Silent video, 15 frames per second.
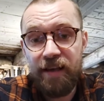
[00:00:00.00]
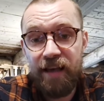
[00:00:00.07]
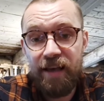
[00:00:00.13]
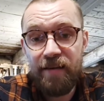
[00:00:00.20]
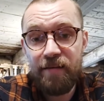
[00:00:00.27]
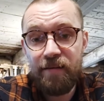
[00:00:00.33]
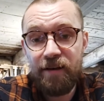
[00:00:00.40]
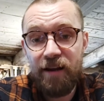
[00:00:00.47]

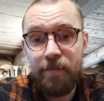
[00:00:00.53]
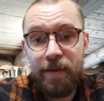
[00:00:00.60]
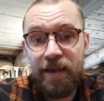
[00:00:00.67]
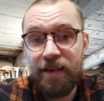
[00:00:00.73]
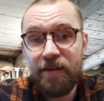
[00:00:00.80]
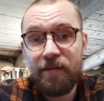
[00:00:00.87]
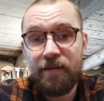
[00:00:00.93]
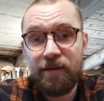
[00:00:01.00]
"Hey, can
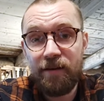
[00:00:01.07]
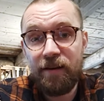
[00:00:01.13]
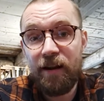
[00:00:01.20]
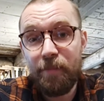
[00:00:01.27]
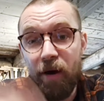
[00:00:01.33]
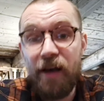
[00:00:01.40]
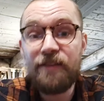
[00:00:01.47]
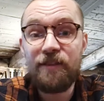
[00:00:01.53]
I
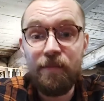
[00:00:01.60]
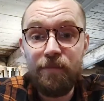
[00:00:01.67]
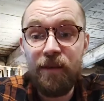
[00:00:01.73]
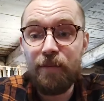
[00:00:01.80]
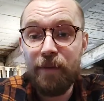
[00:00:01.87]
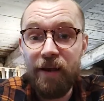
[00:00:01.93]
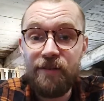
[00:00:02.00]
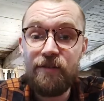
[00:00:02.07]
buy
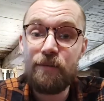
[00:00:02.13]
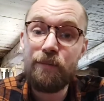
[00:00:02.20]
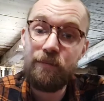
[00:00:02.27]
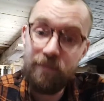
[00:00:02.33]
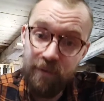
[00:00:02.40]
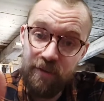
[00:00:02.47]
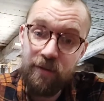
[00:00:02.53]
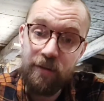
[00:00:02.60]
something based on
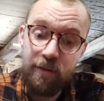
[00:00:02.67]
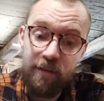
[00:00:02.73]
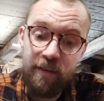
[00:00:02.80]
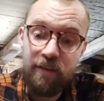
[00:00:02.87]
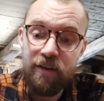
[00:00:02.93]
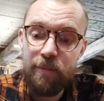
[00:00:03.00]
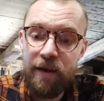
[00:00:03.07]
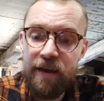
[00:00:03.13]
this other thing
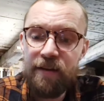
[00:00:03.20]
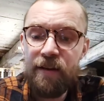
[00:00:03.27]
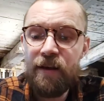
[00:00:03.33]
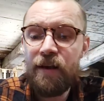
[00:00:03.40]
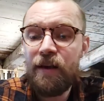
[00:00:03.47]
that you made?"